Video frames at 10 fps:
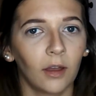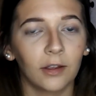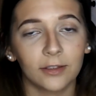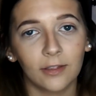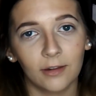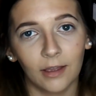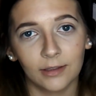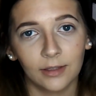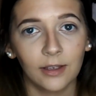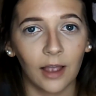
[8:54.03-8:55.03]
Okay, so the
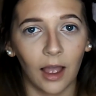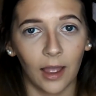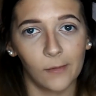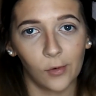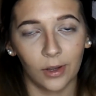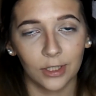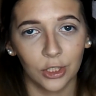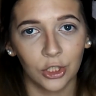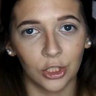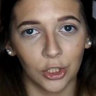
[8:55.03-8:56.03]
next thing I'm going
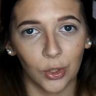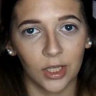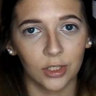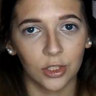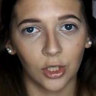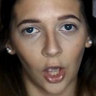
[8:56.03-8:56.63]
to do is